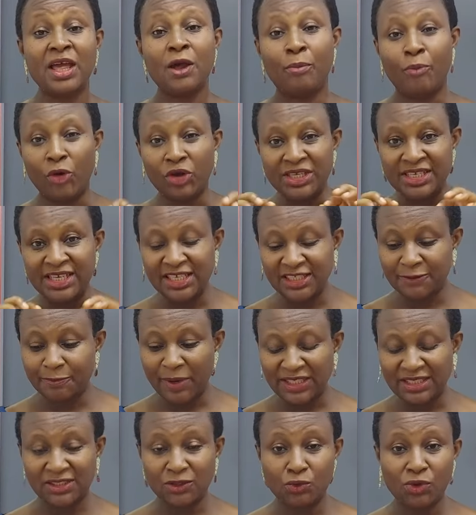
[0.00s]
but this
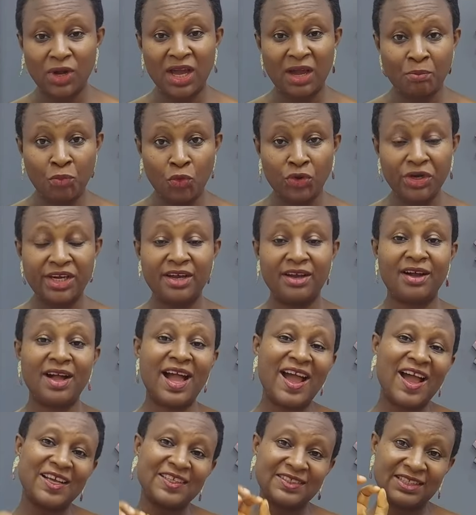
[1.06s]
particular model
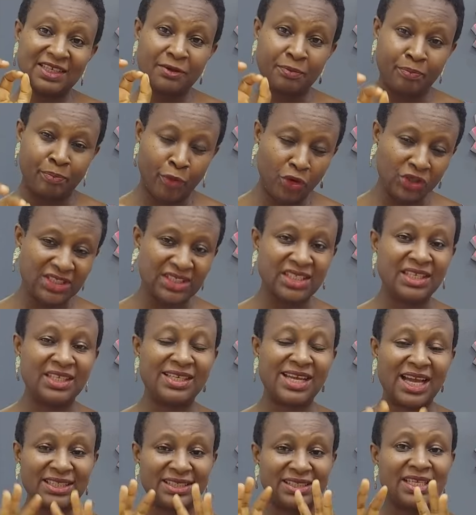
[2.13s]
has a button
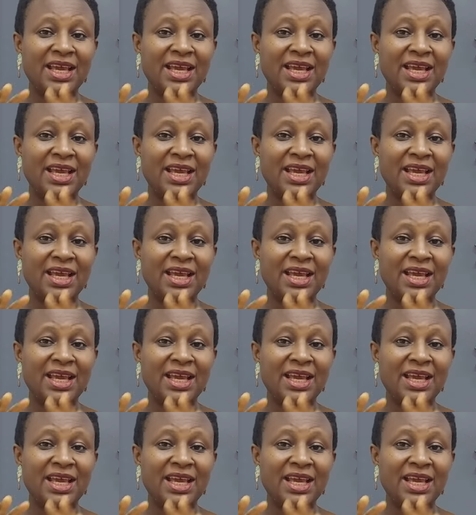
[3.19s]
that